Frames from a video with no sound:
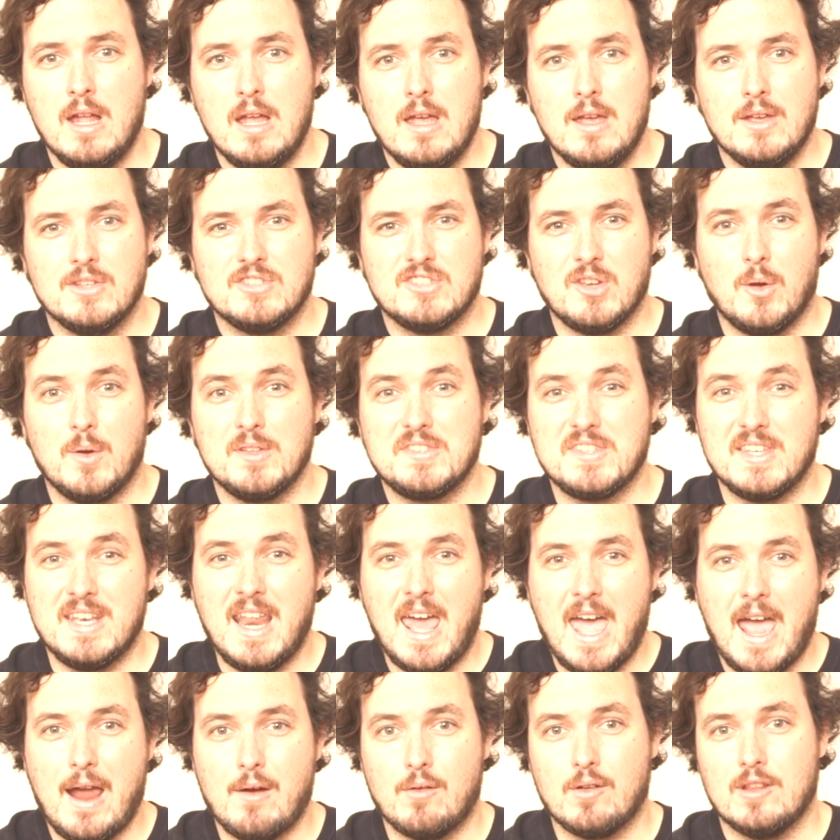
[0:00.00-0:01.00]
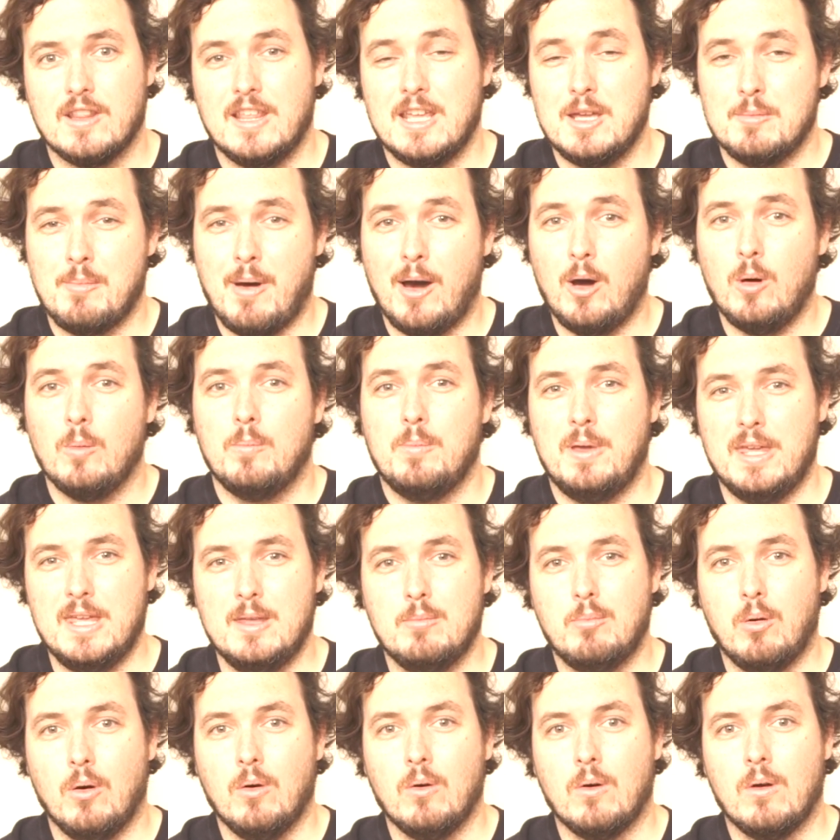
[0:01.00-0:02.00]
So it's inherently about
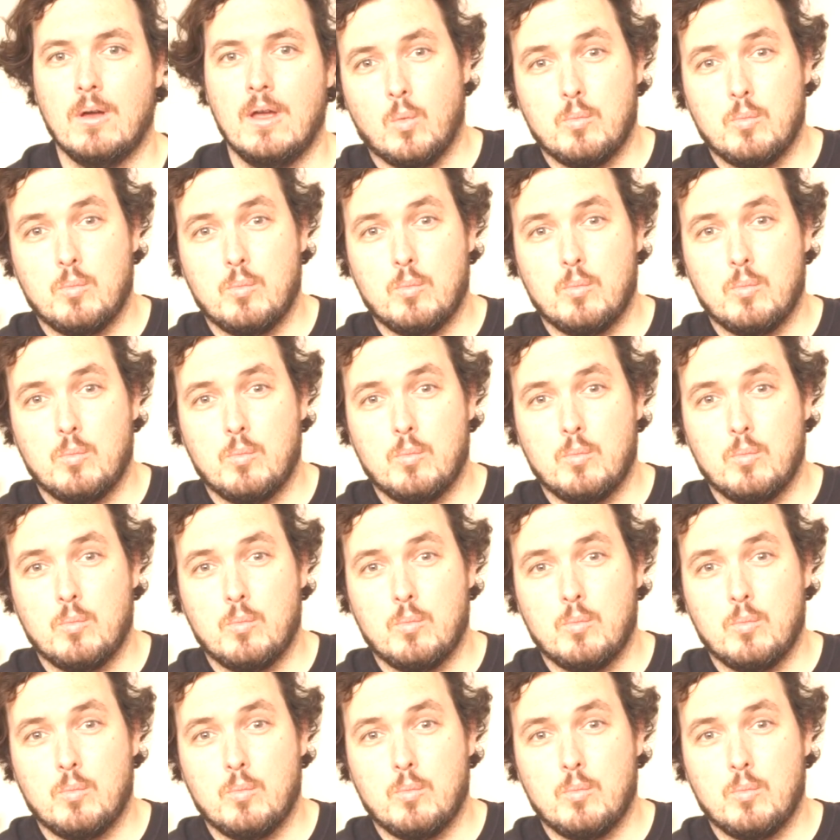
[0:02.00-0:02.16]
people.